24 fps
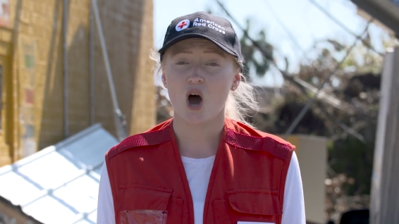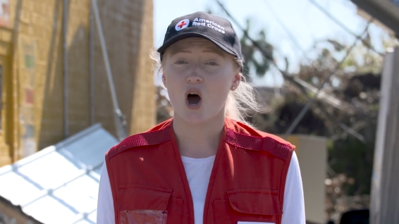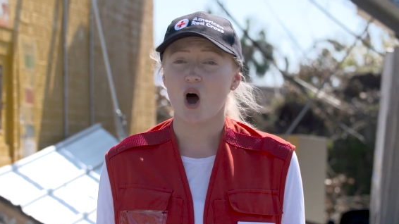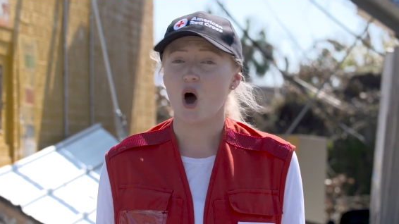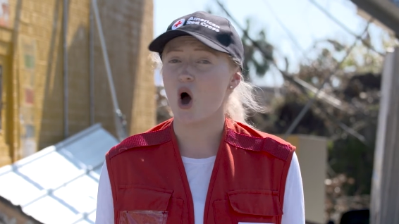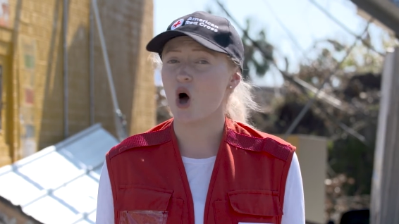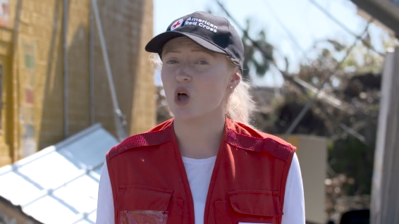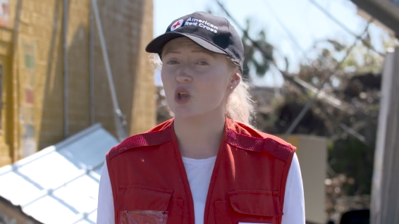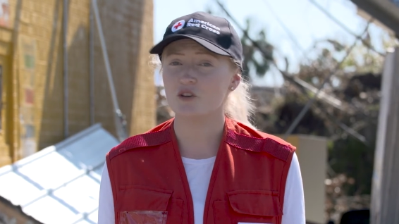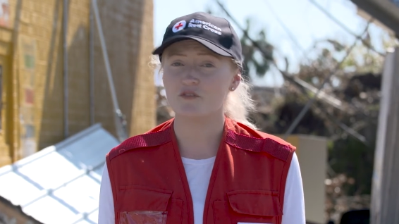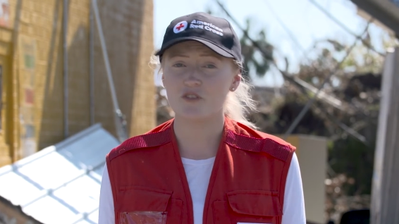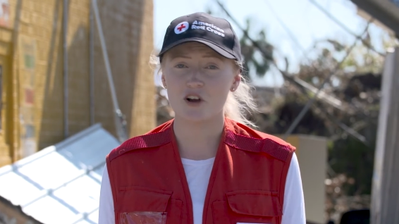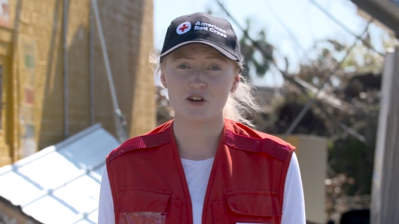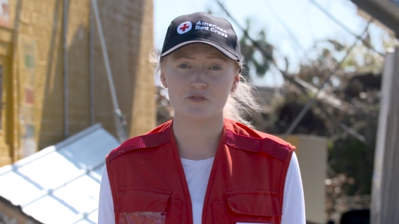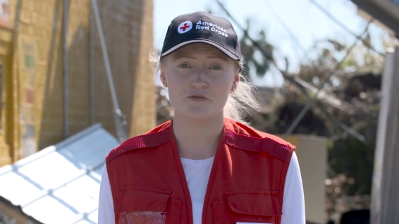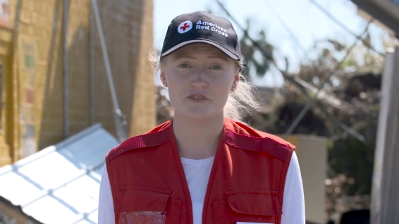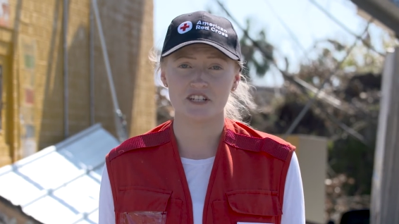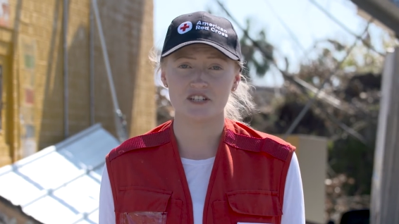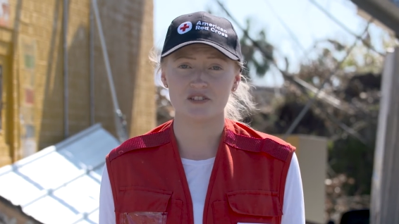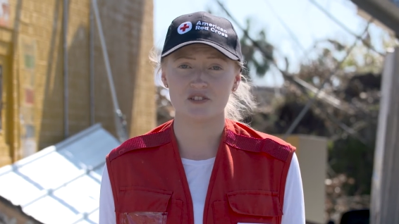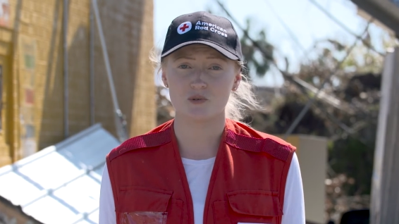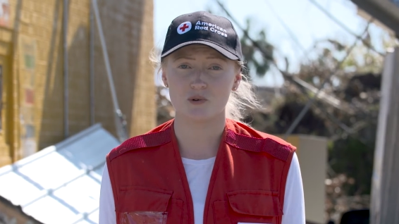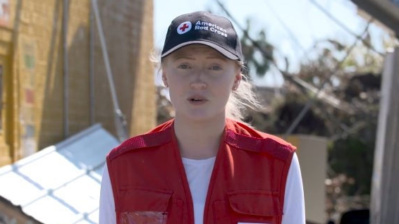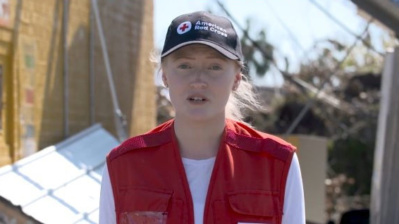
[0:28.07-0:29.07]
All of our
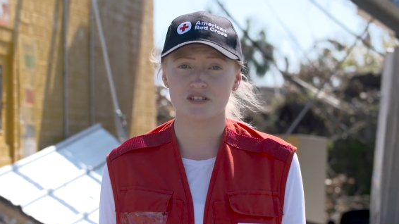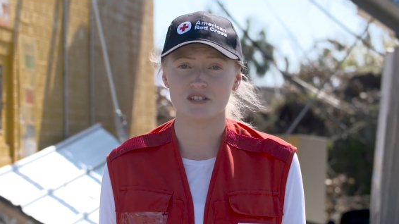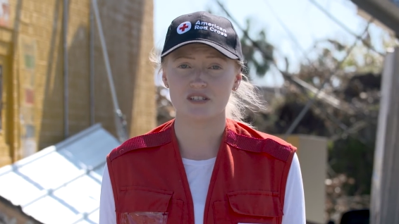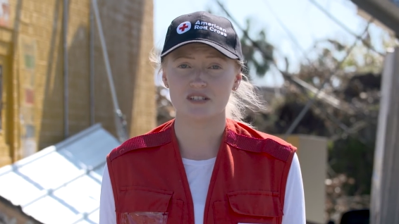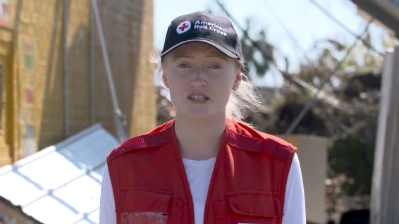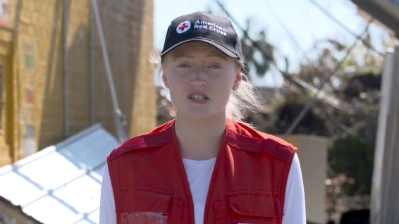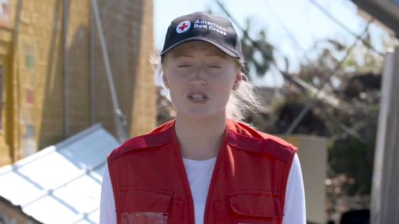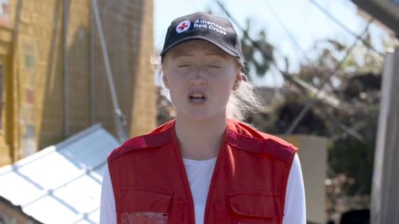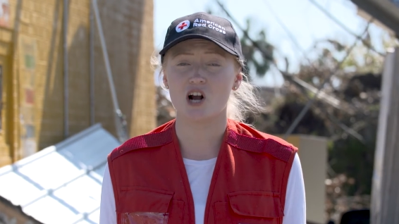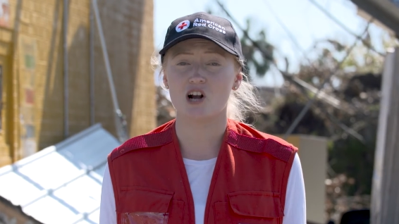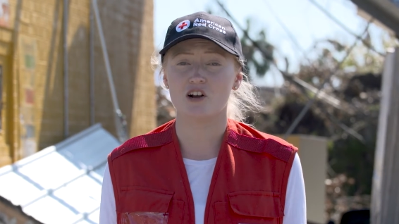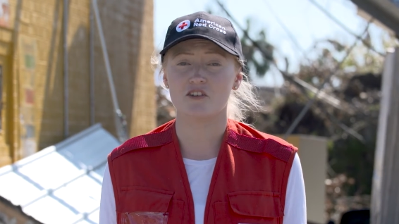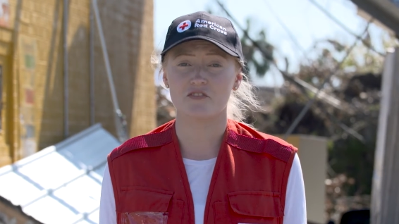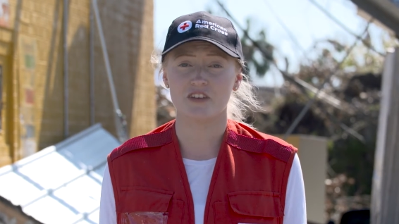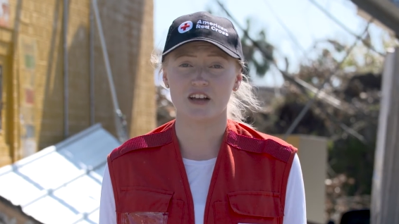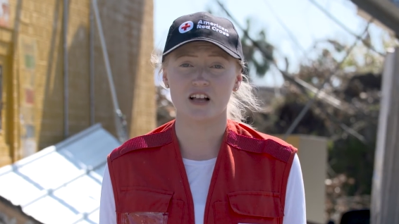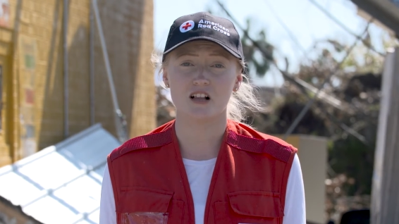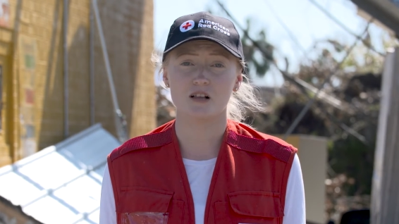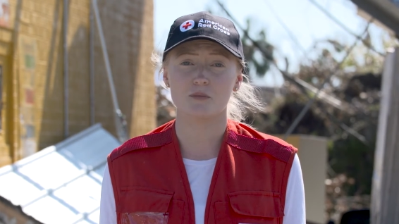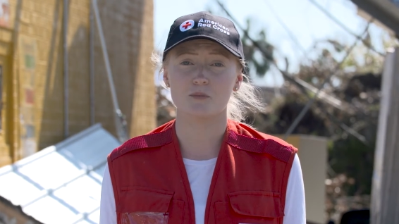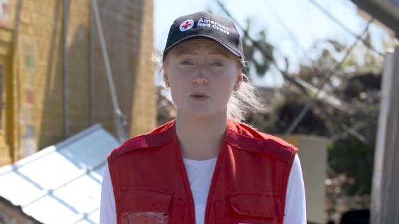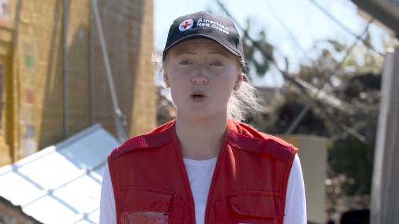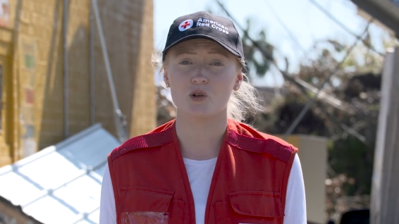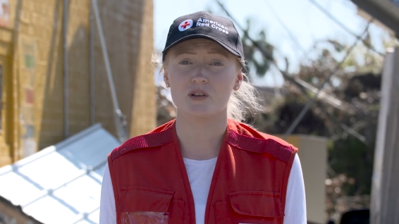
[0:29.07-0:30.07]
resources are
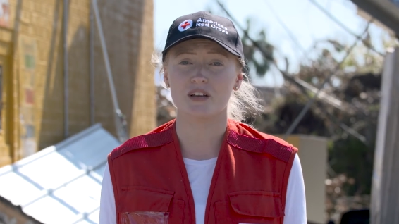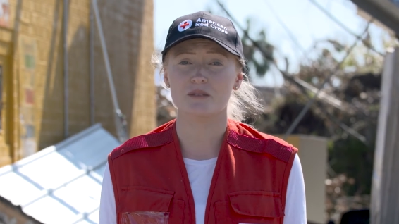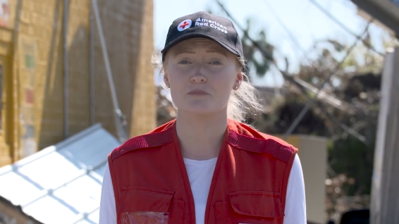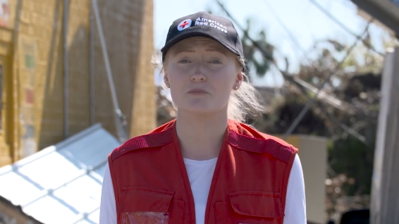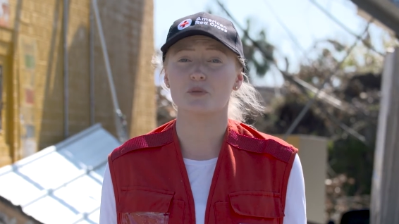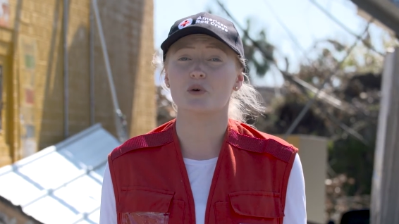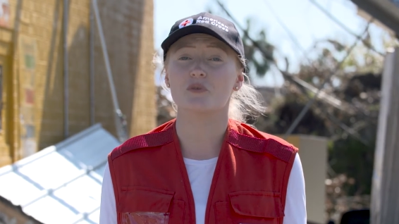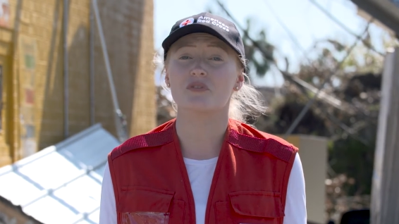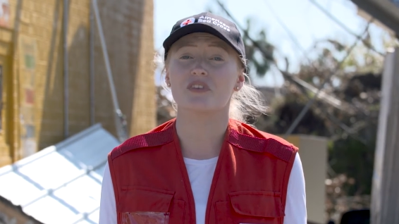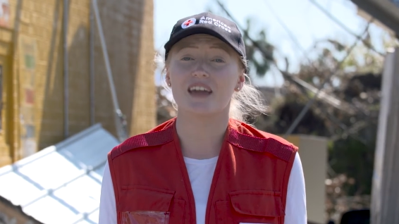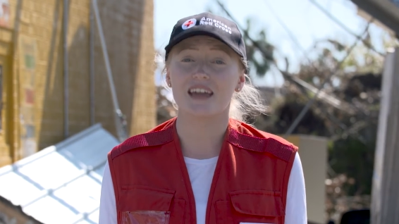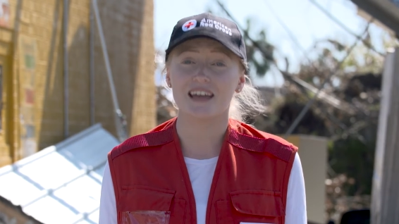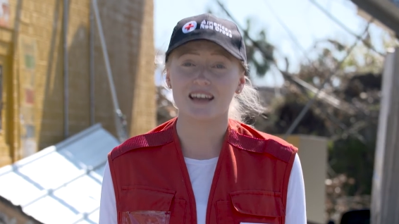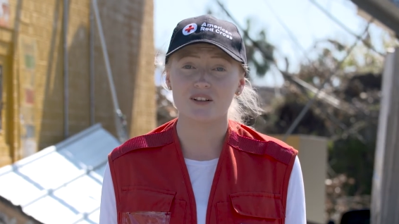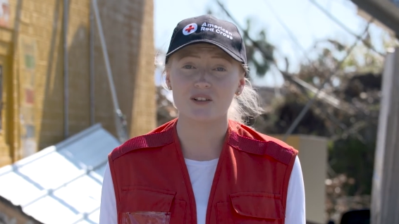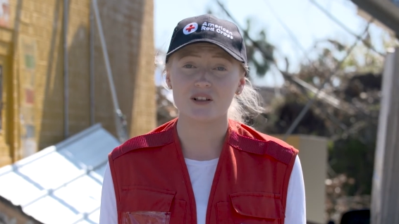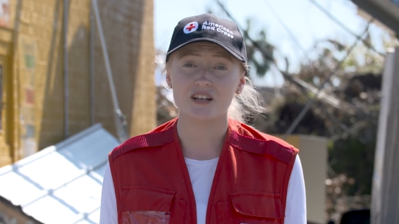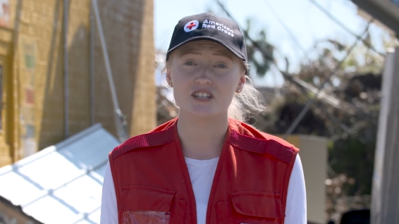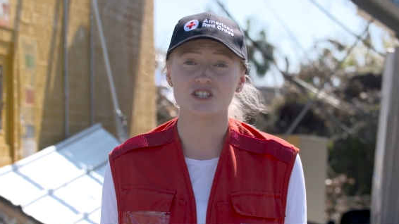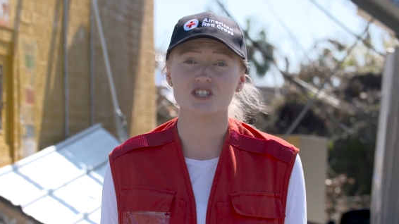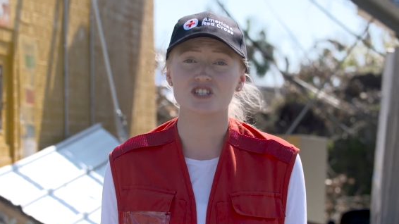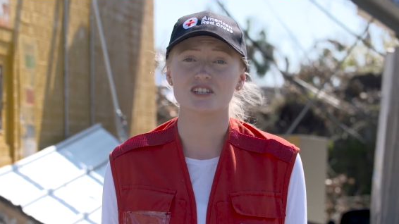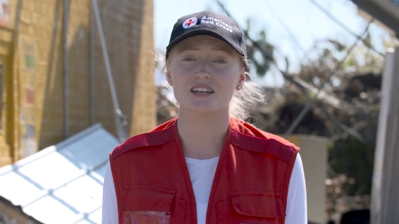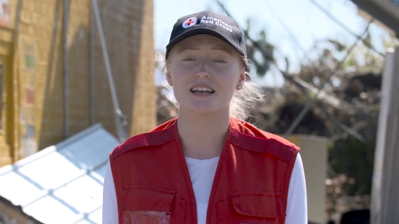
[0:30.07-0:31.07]
available in both
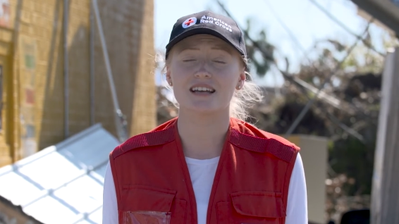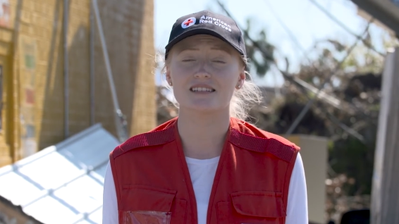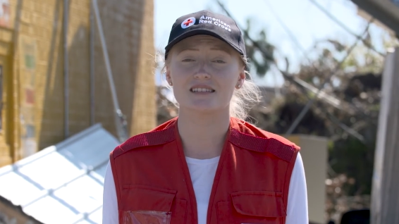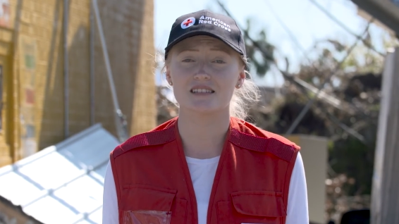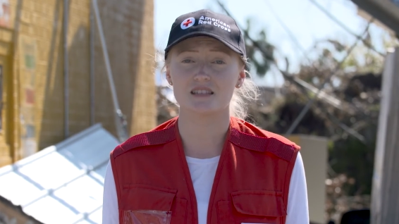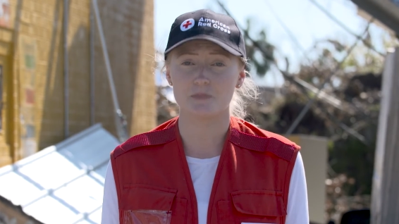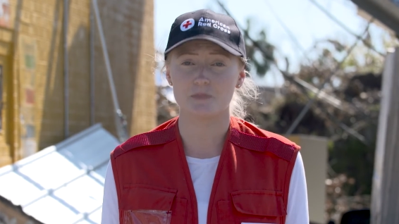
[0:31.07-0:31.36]
English and